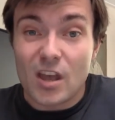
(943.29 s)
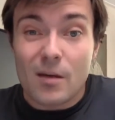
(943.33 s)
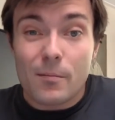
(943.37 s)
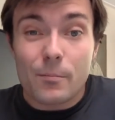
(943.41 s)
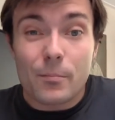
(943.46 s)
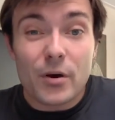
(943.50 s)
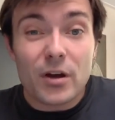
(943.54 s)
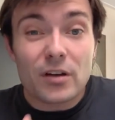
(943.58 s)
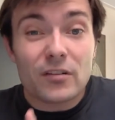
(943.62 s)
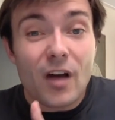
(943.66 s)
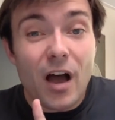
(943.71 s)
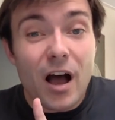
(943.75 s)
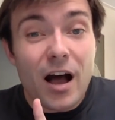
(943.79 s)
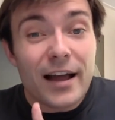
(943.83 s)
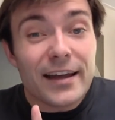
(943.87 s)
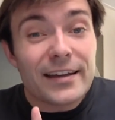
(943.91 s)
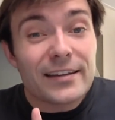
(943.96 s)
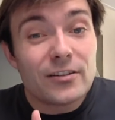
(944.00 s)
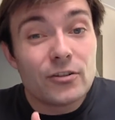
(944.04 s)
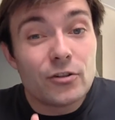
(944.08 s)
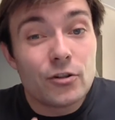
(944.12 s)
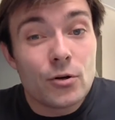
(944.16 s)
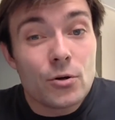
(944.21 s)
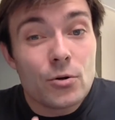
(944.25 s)
but I
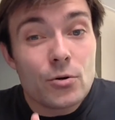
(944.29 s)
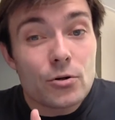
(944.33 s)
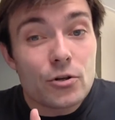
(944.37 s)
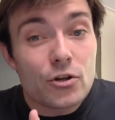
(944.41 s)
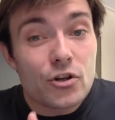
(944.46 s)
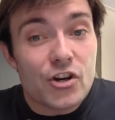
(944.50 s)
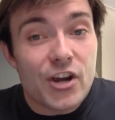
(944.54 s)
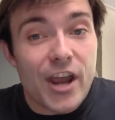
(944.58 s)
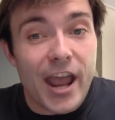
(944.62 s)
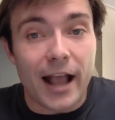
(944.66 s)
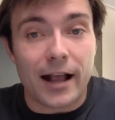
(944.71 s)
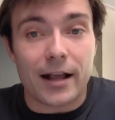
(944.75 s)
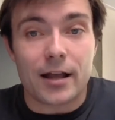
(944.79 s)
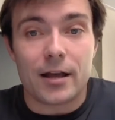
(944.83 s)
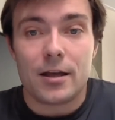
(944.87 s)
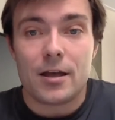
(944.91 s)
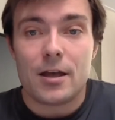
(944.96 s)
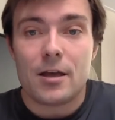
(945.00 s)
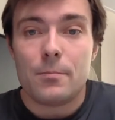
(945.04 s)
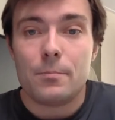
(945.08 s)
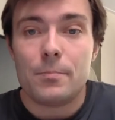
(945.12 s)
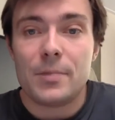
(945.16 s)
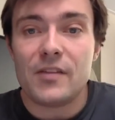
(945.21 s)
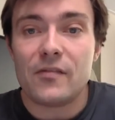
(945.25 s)
do check
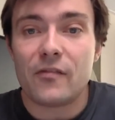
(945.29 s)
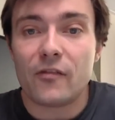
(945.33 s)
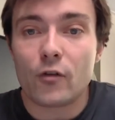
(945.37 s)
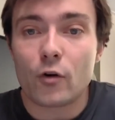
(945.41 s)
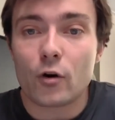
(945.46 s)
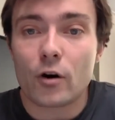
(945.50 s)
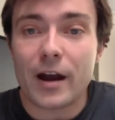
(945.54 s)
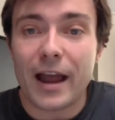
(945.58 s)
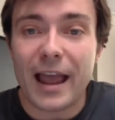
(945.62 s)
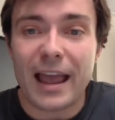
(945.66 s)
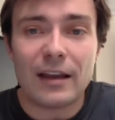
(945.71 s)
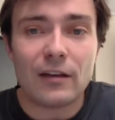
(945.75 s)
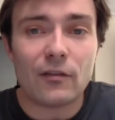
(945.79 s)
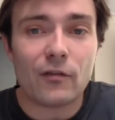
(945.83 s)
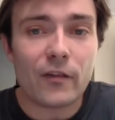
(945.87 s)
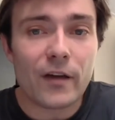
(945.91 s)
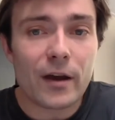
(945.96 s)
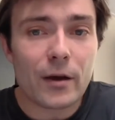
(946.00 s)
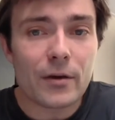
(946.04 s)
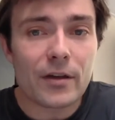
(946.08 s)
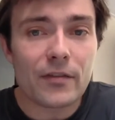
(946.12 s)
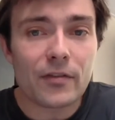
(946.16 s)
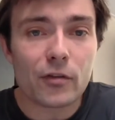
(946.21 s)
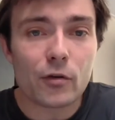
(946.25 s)
beforehand
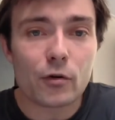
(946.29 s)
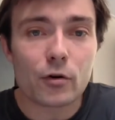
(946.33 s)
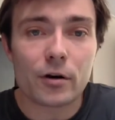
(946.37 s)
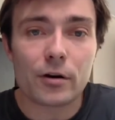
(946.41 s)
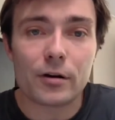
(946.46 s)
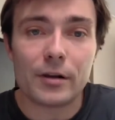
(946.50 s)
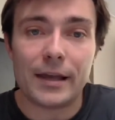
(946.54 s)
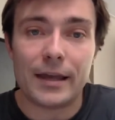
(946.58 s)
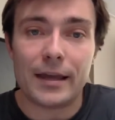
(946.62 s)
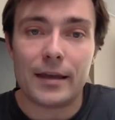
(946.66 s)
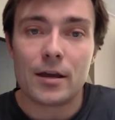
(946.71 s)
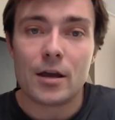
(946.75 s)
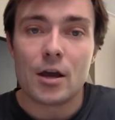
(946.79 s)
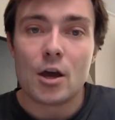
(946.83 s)
very thoroughly